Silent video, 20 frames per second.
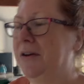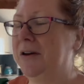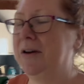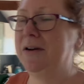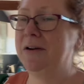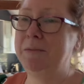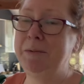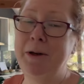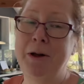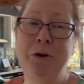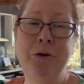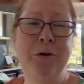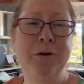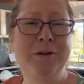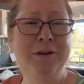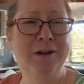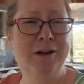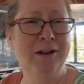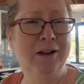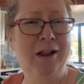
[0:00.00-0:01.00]
mean, I could
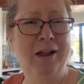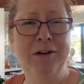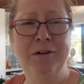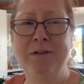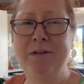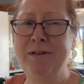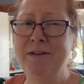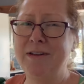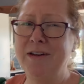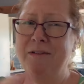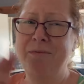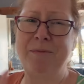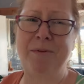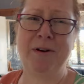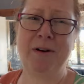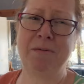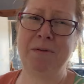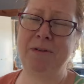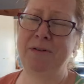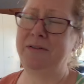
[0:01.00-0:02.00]
declutter and stuff, but
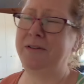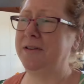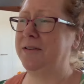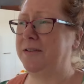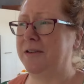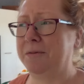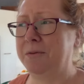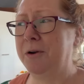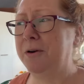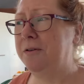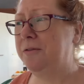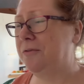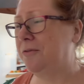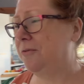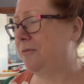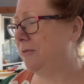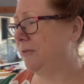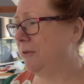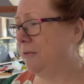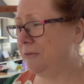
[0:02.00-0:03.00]
I've, I'm not
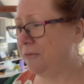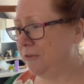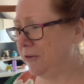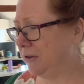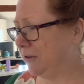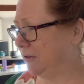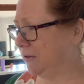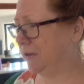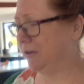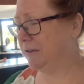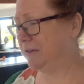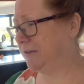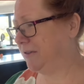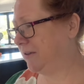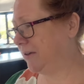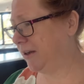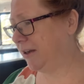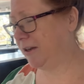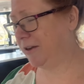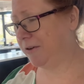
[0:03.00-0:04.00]
not feeling it
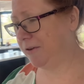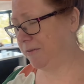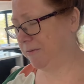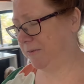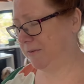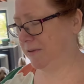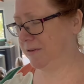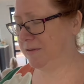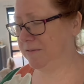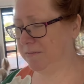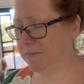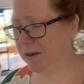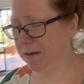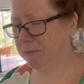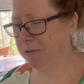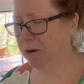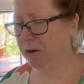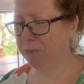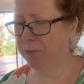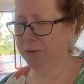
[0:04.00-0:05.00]
today. I, I'm
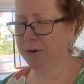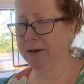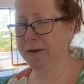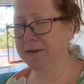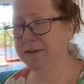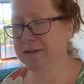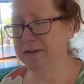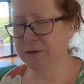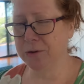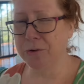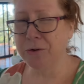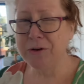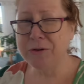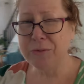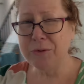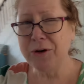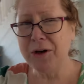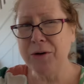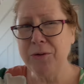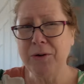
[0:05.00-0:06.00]
not probably as sore as
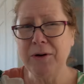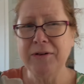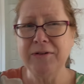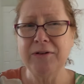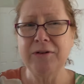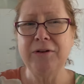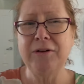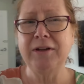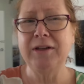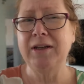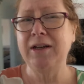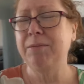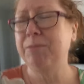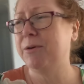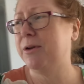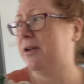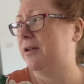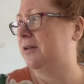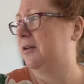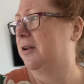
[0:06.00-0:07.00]
what I was earlier,
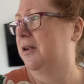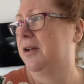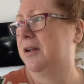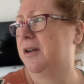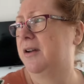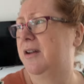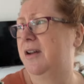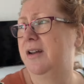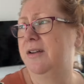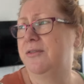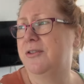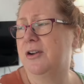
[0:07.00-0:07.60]
but I've